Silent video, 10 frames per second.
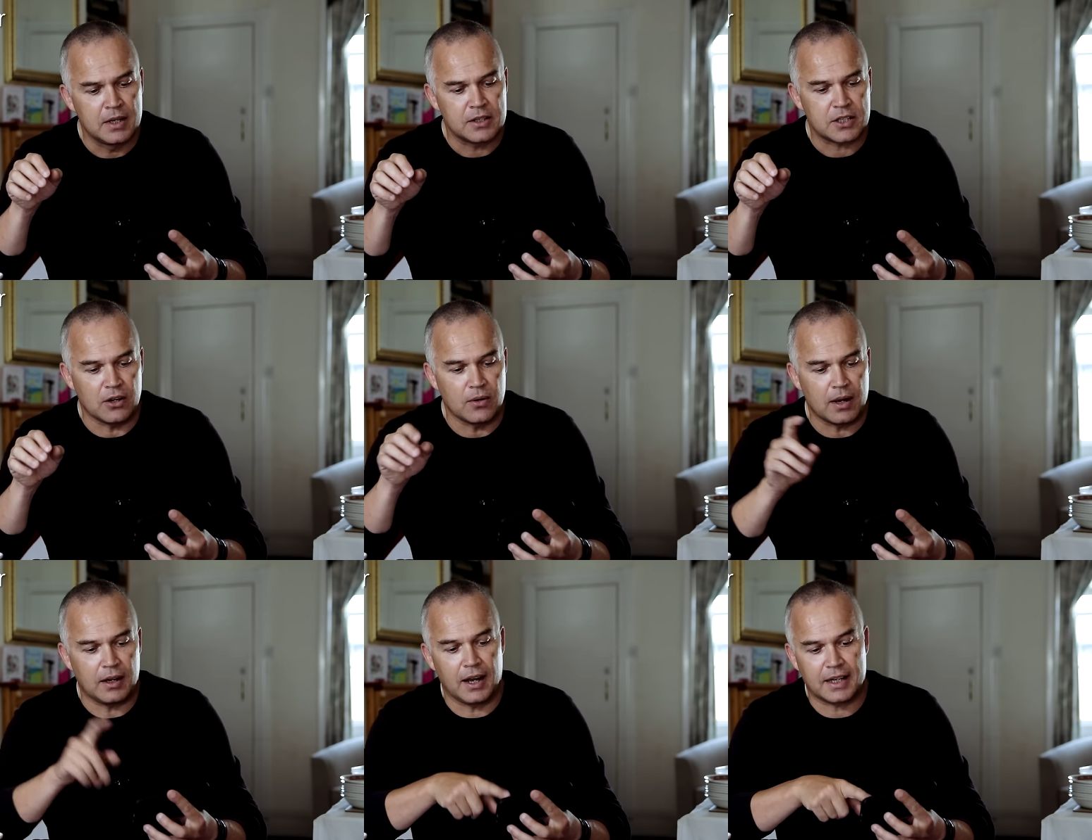So
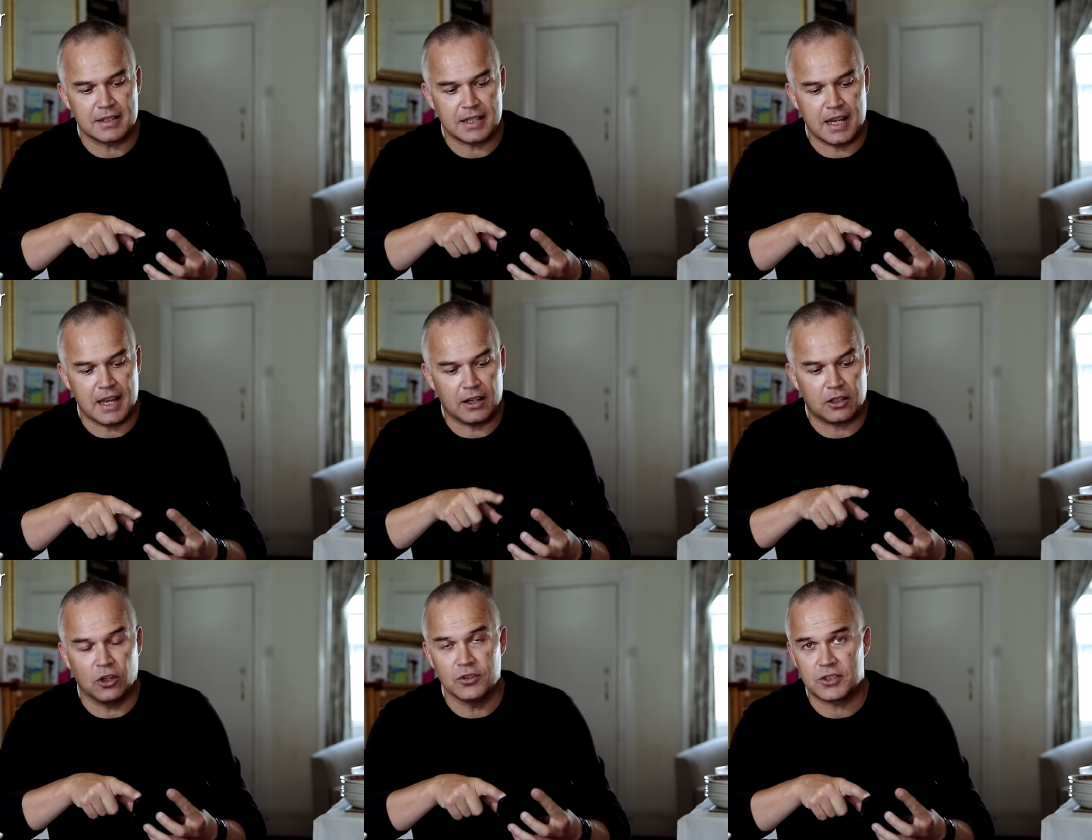I can see here
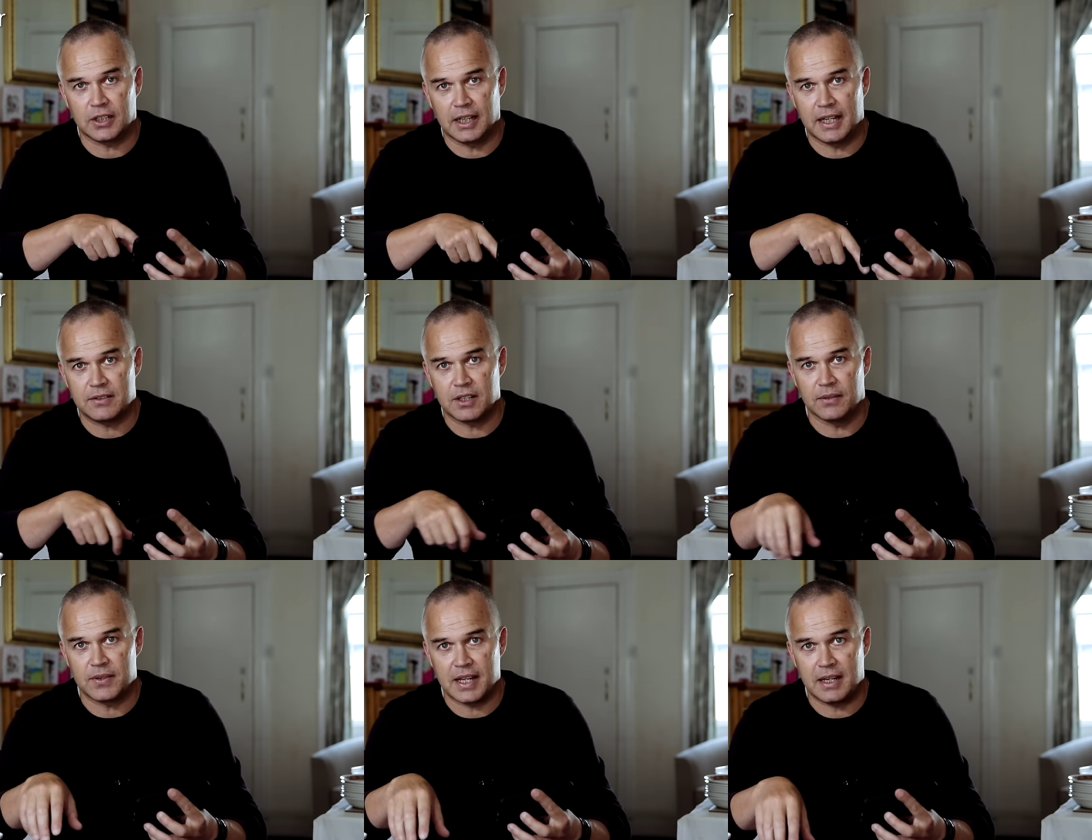constantly
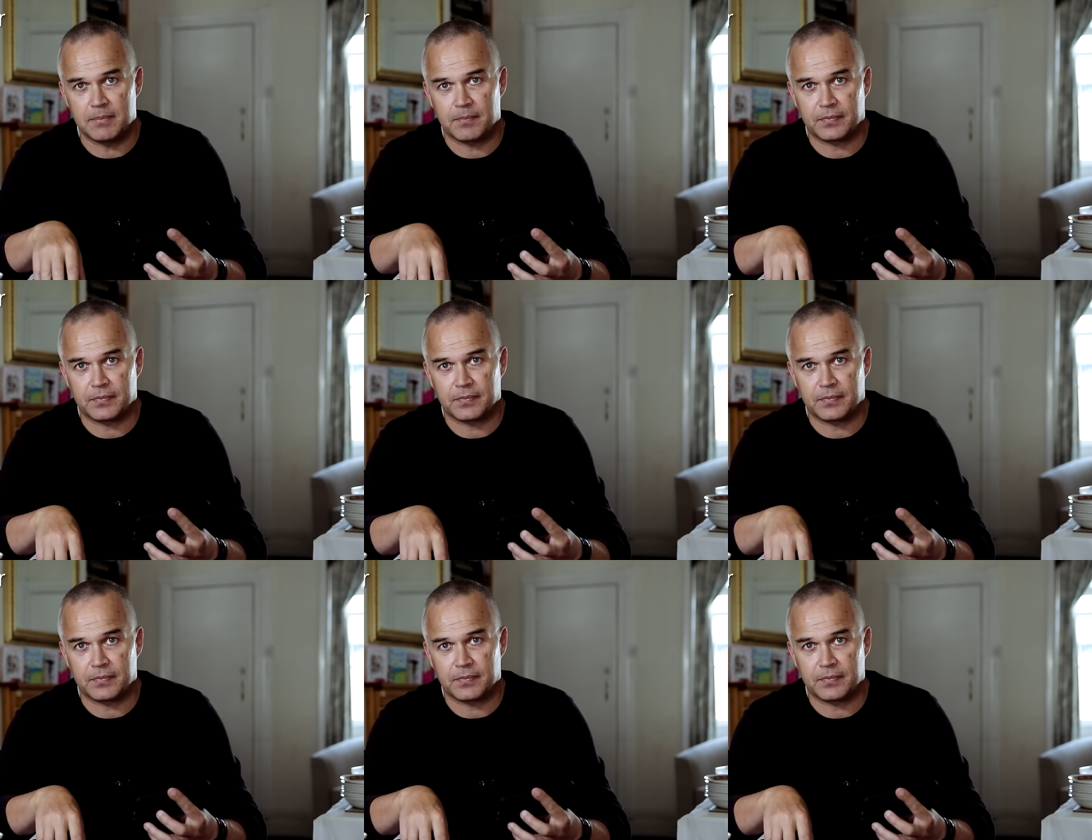that the